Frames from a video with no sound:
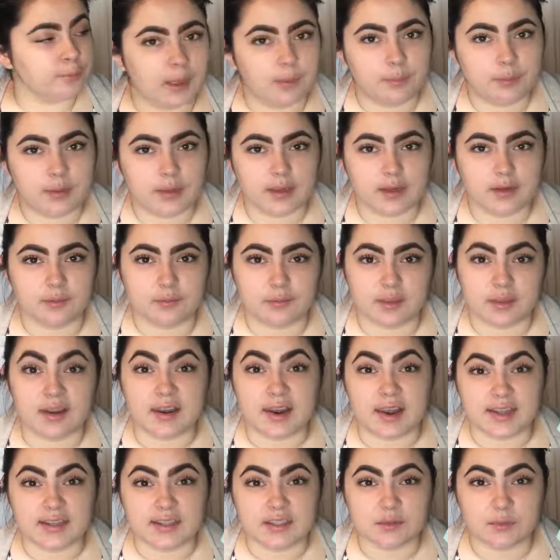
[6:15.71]
I picked up The
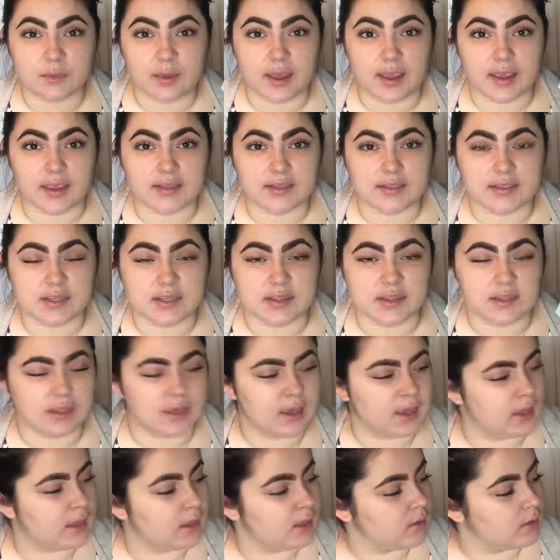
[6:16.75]
Nest by
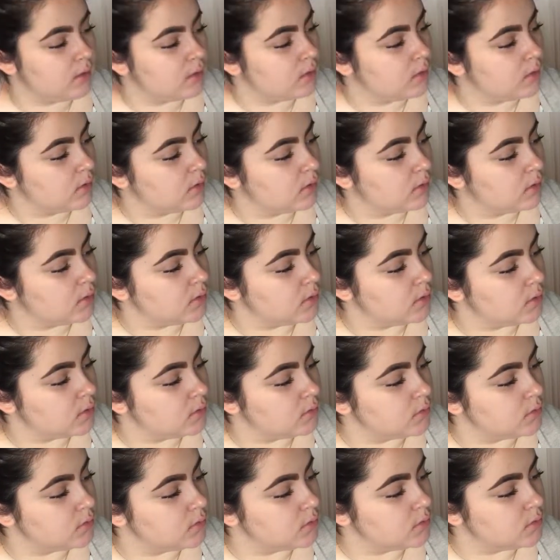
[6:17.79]
Cynthia
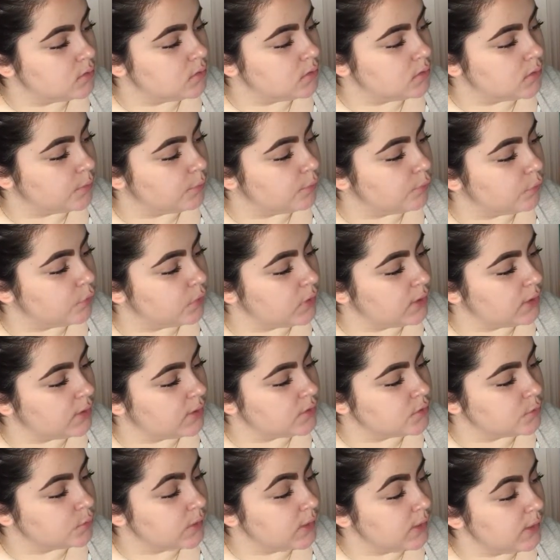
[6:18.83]
D'Aprix
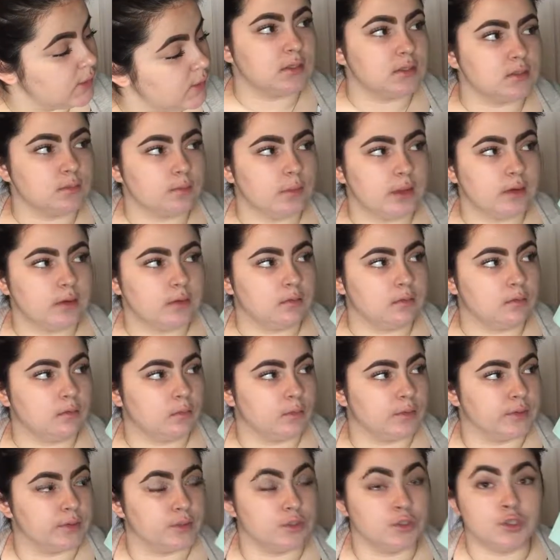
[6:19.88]
Sweeney. This one
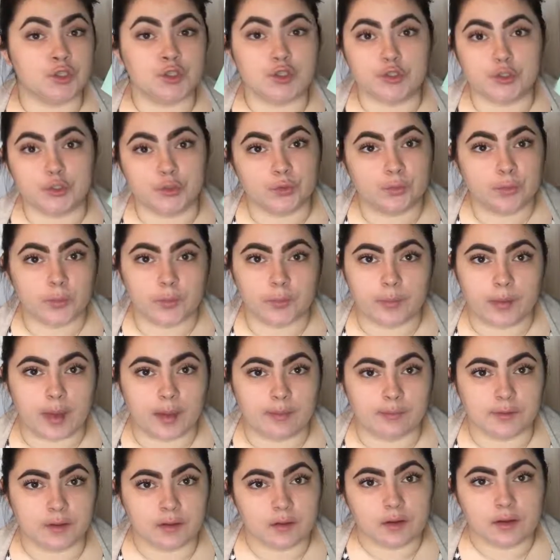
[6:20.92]
was super
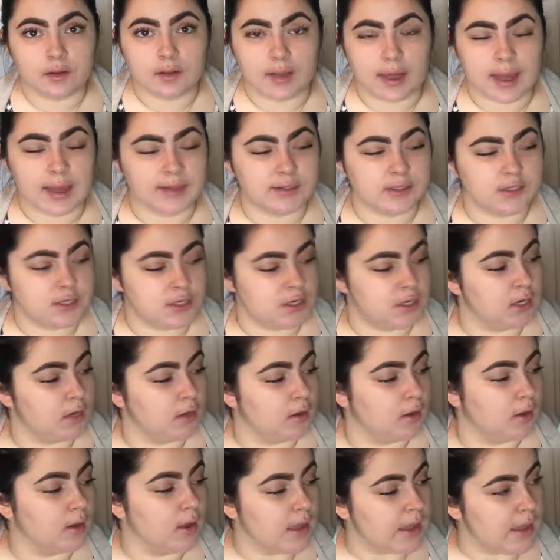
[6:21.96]
popular last
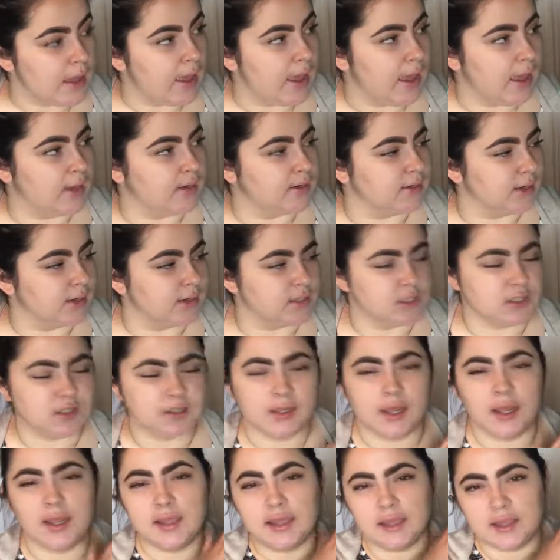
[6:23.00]
year, and I just,
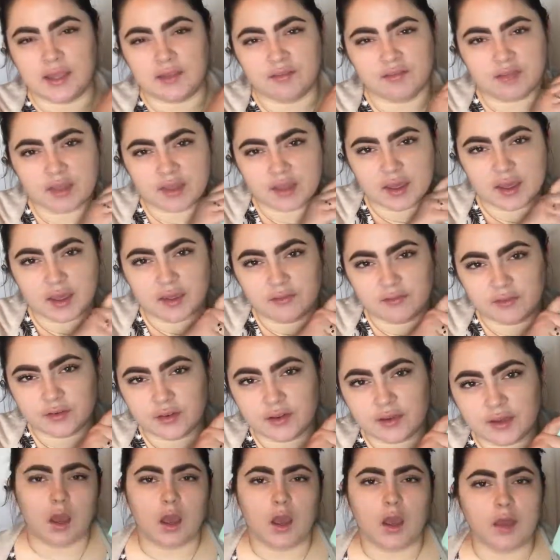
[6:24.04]
I love the
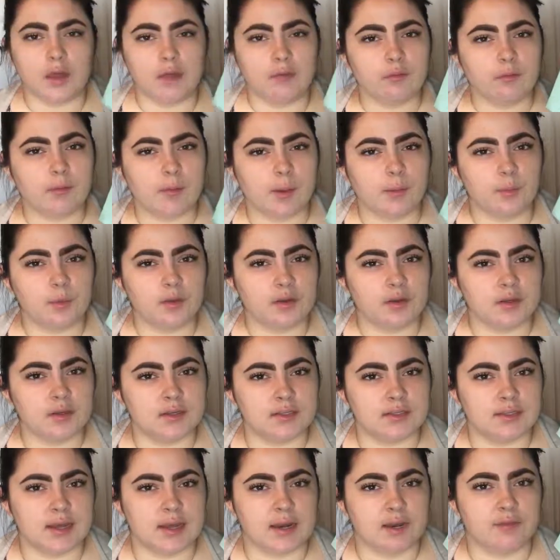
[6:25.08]
cover. All I remember
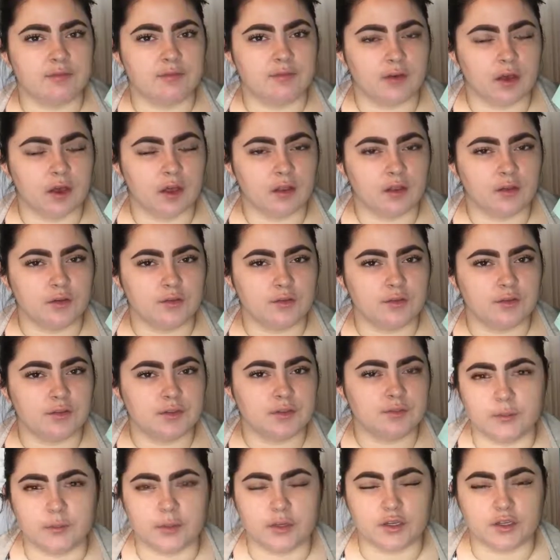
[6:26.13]
is that it follows
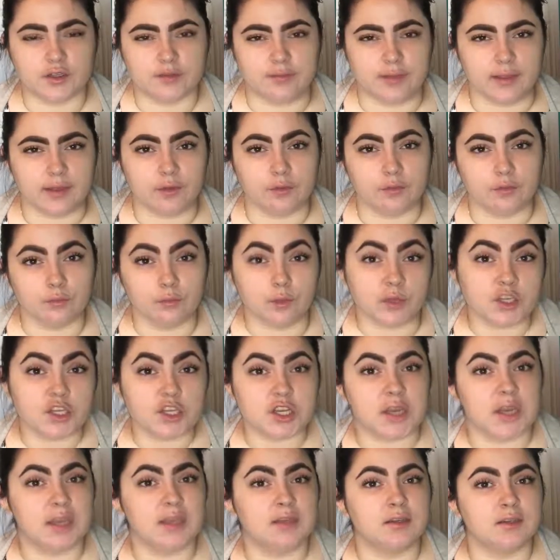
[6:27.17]
a bunch of like rich
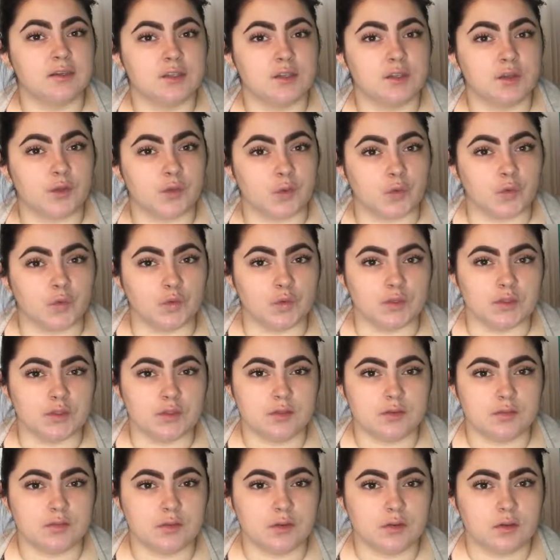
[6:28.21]
kids
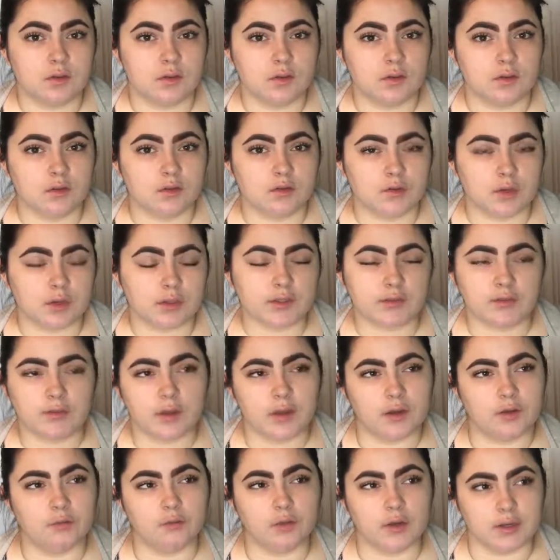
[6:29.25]
whose trust
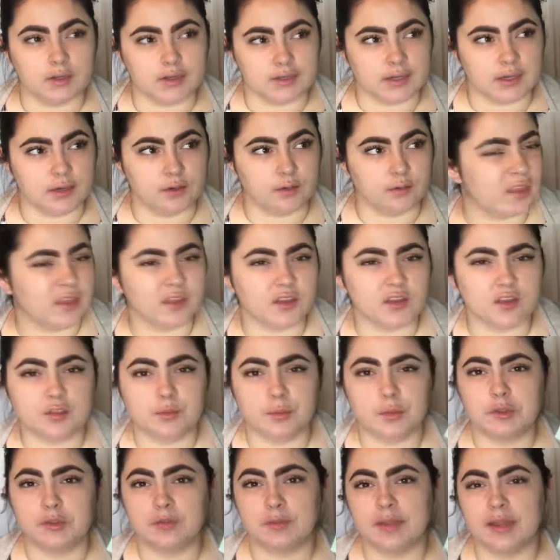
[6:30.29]
fund runs out. I think there's
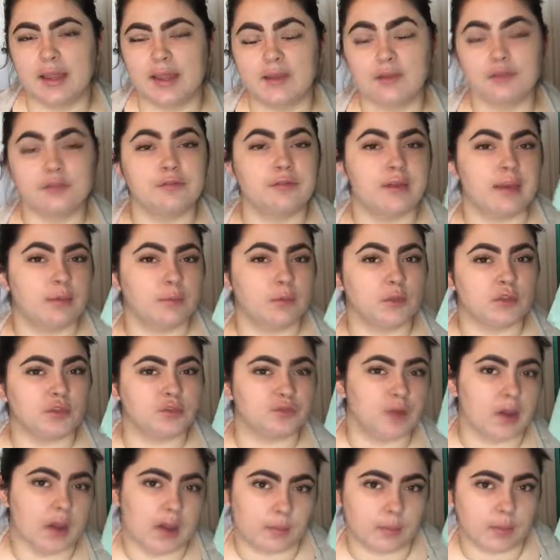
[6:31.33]
supposed to be like family
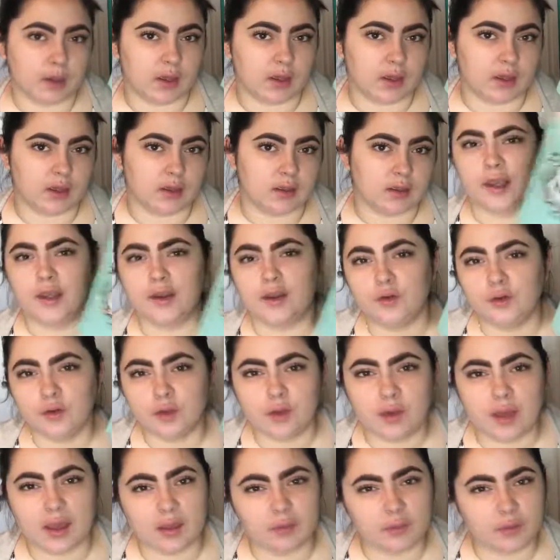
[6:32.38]
drama. I don't
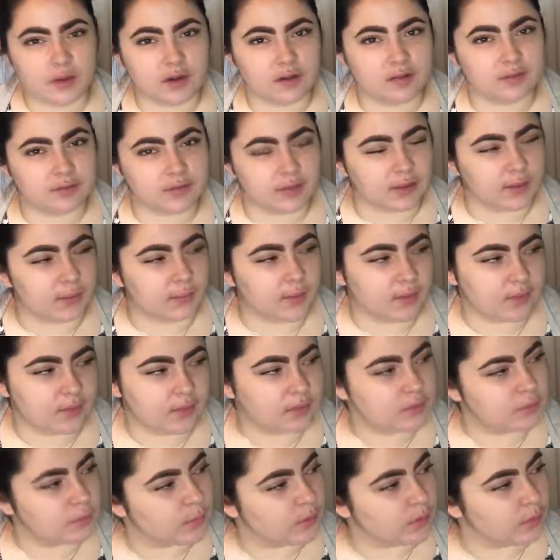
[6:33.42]
know how I'm gonna feel about
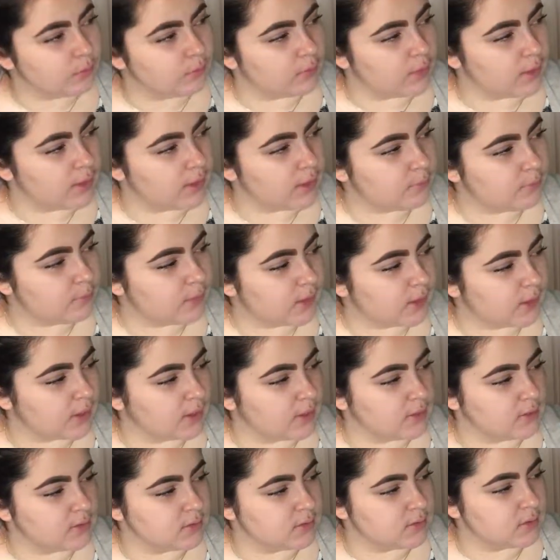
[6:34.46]
this when I read it
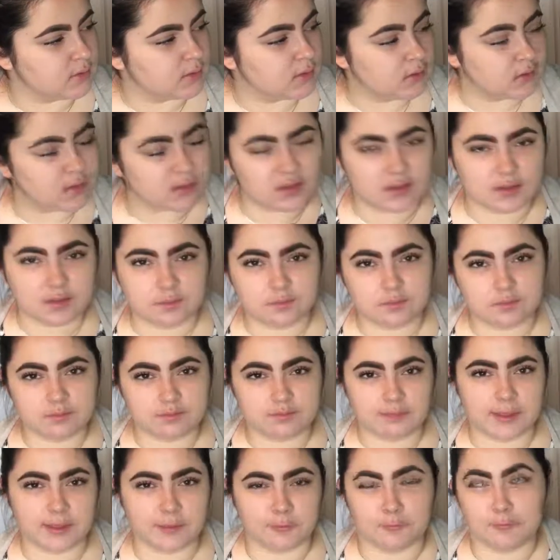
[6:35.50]
because it's
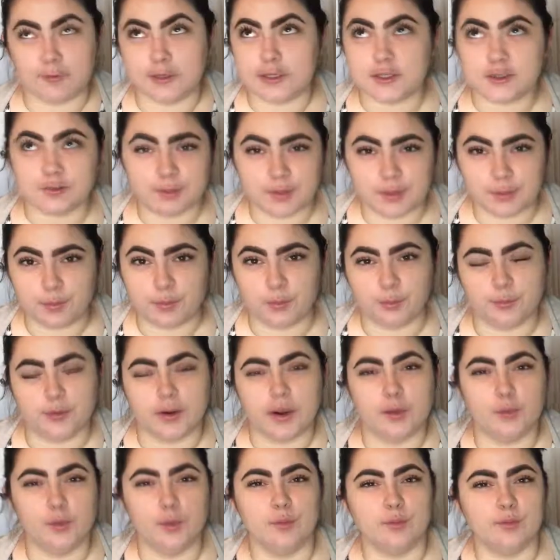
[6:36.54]
like rich people
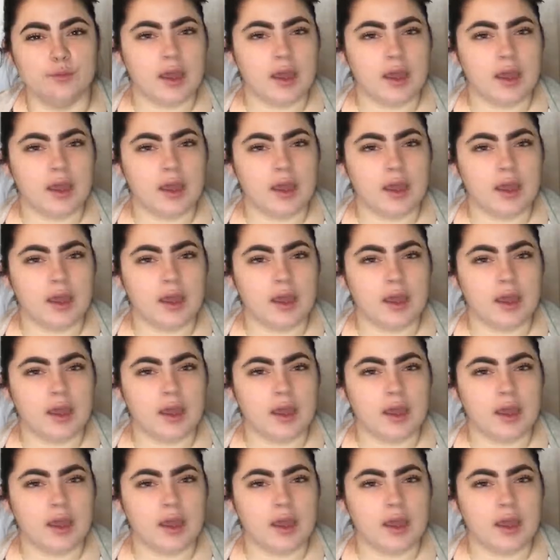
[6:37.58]
problem.